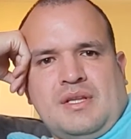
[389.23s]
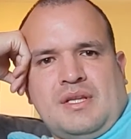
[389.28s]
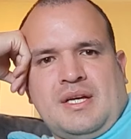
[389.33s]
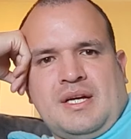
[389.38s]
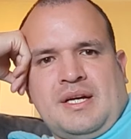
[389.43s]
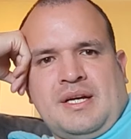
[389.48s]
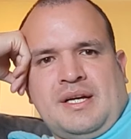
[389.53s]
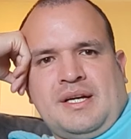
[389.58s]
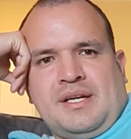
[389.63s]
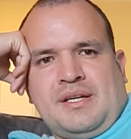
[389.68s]

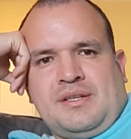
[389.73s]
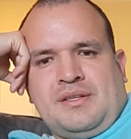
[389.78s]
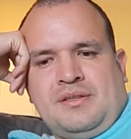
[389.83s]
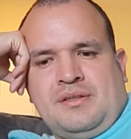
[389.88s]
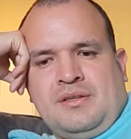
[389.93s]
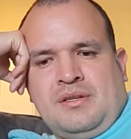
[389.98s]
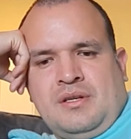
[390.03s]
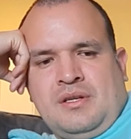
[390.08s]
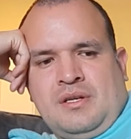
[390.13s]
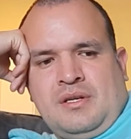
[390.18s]
They
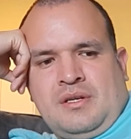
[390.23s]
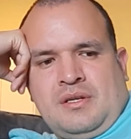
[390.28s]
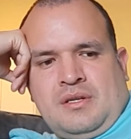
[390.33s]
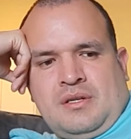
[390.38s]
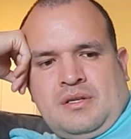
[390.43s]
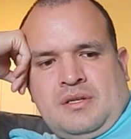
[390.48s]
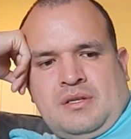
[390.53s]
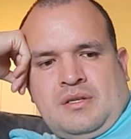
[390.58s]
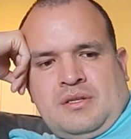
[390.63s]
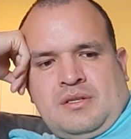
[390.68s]

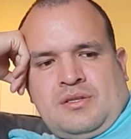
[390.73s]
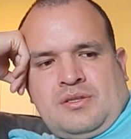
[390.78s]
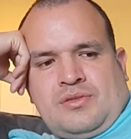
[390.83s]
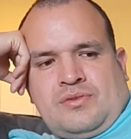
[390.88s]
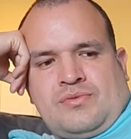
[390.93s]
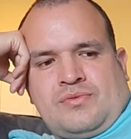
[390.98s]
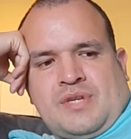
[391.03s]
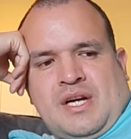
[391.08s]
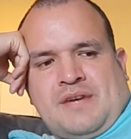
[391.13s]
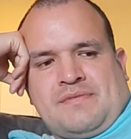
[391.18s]

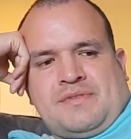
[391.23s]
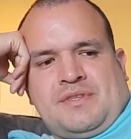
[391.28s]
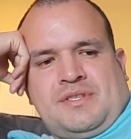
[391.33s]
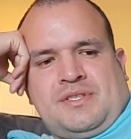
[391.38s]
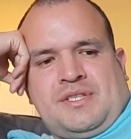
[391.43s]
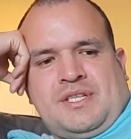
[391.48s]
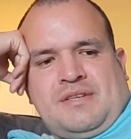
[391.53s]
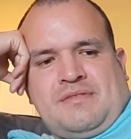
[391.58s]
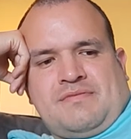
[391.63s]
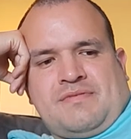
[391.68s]
drafted
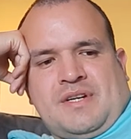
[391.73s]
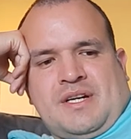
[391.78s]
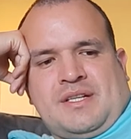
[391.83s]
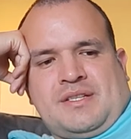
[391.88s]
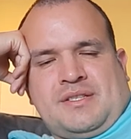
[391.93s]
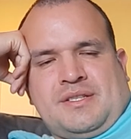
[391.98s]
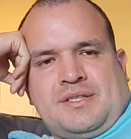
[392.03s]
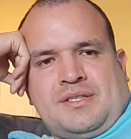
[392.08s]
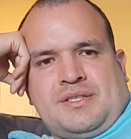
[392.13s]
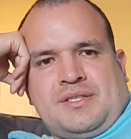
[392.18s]
Steve
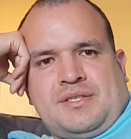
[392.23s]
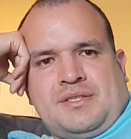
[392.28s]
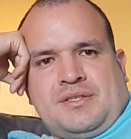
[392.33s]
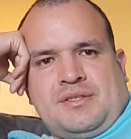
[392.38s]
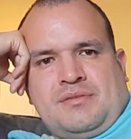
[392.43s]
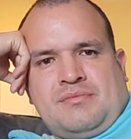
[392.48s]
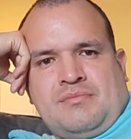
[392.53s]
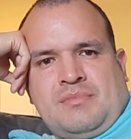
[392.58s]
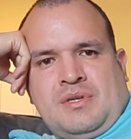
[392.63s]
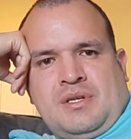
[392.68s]
Francis,